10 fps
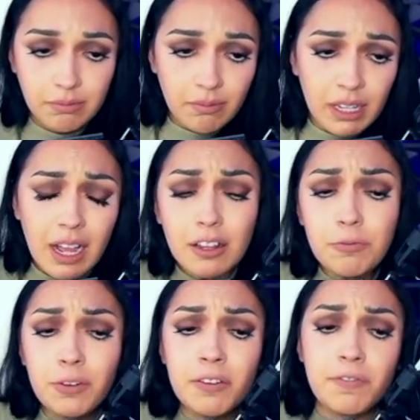
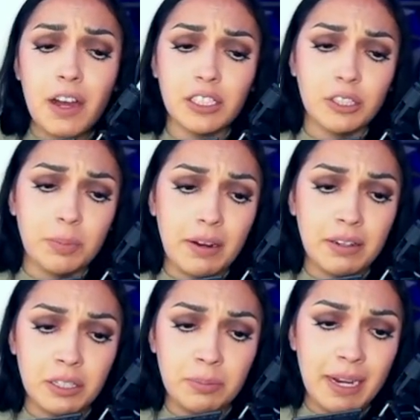California foster
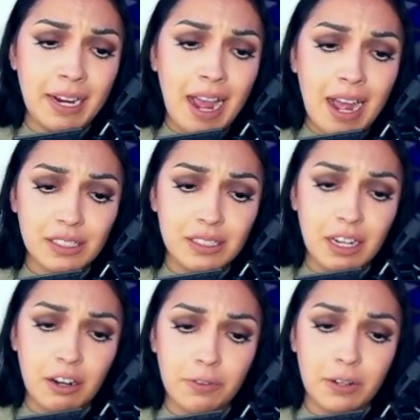parents are being asked to
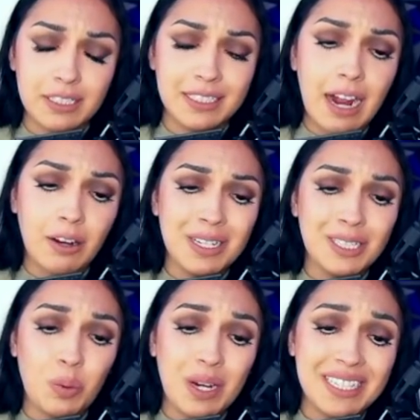care for a staggering
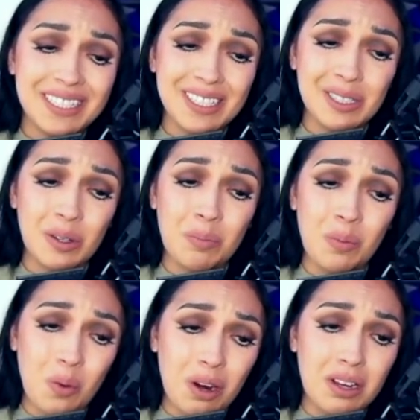26 or
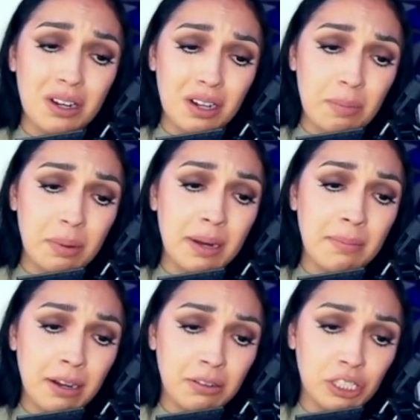more unaccompanied
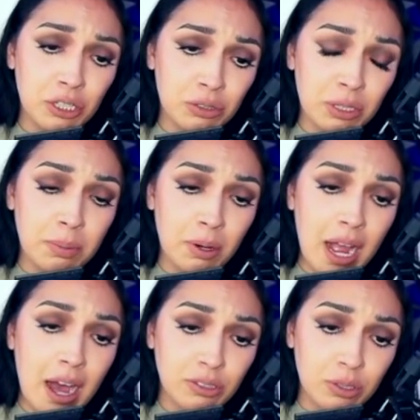migrant children per
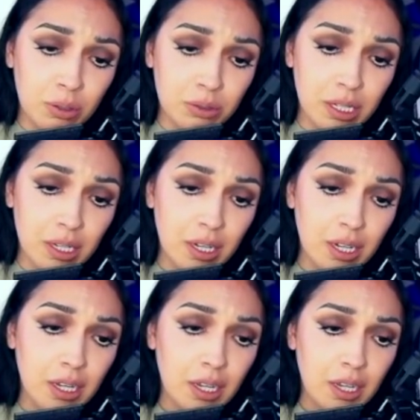household.
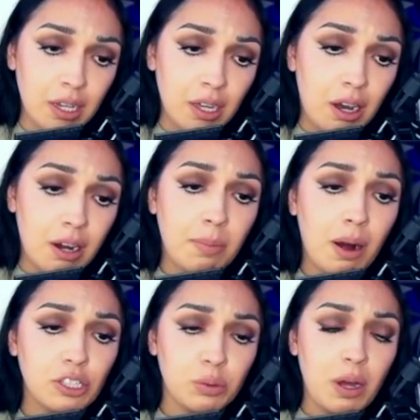On
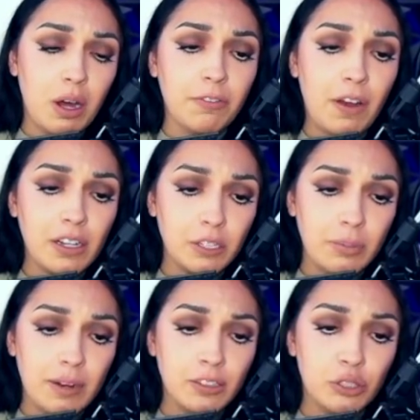March 12, foster
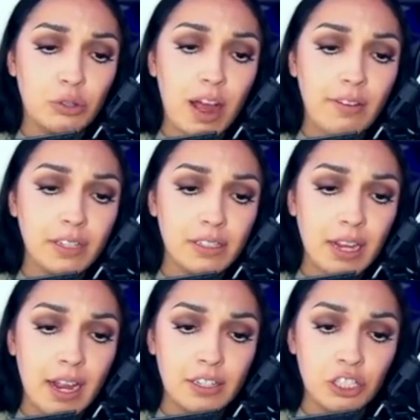parents Travis
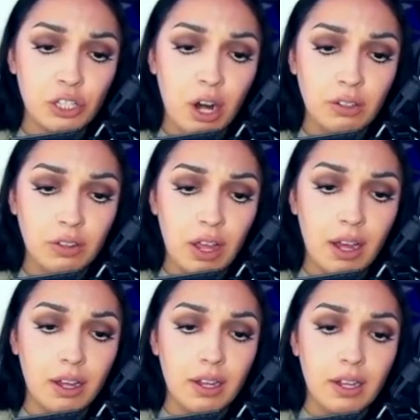and
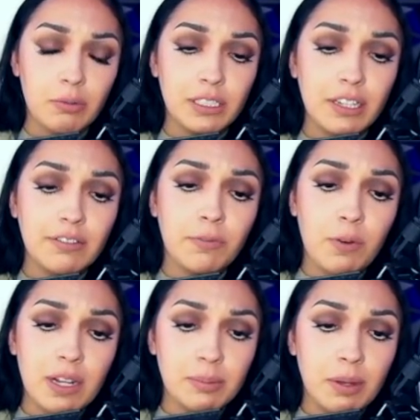Charla received a
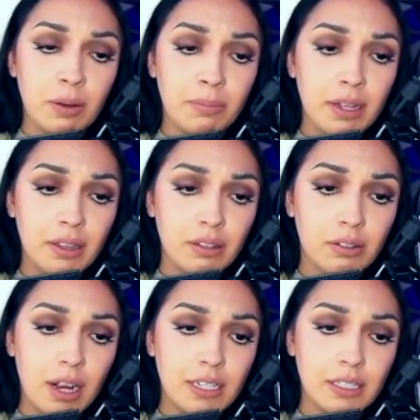voicemail amid the
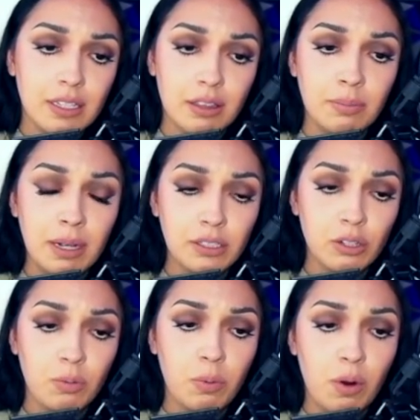crisis at the
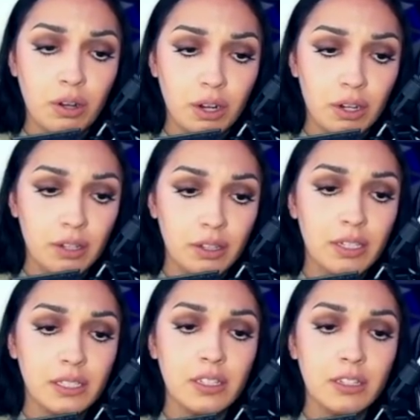Mexico border.
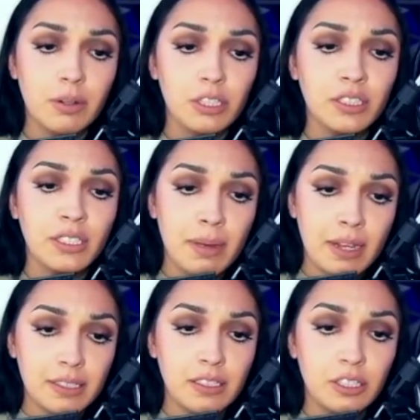This is an emergency
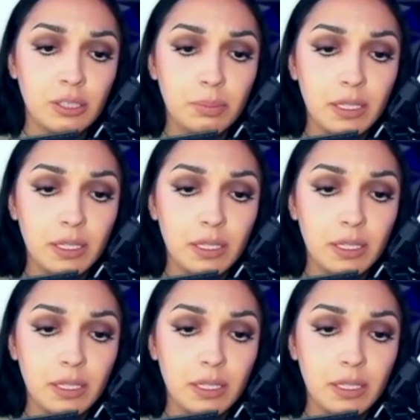message.